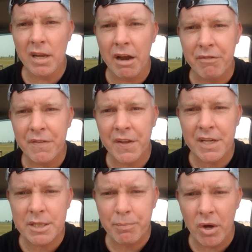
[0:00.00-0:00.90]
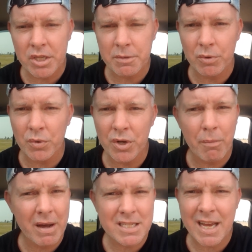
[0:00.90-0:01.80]
everything is possible, no
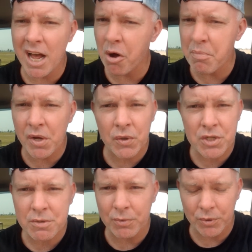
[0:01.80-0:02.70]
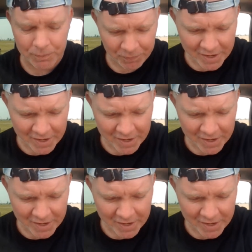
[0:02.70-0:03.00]
matter how big or small.